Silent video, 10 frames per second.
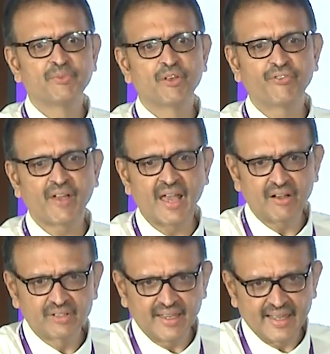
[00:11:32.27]
If you
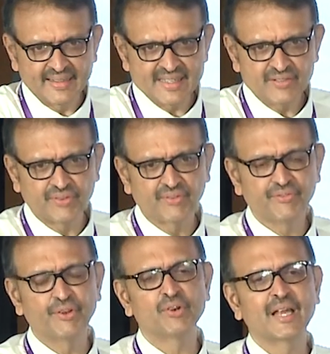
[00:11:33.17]
have the NS
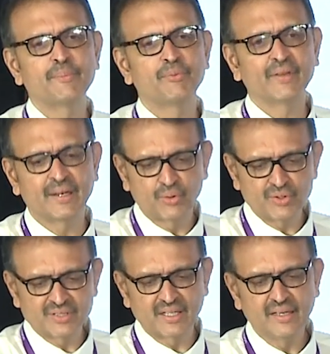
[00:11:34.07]
phenotype, you can use
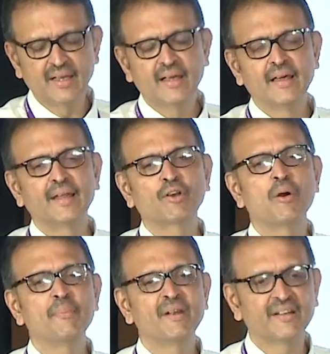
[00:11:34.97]
the
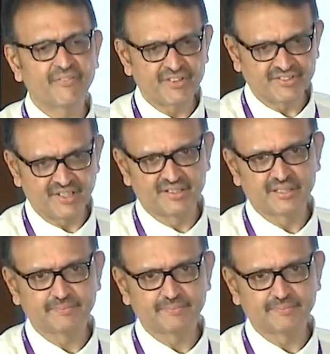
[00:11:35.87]
recombinant FSH.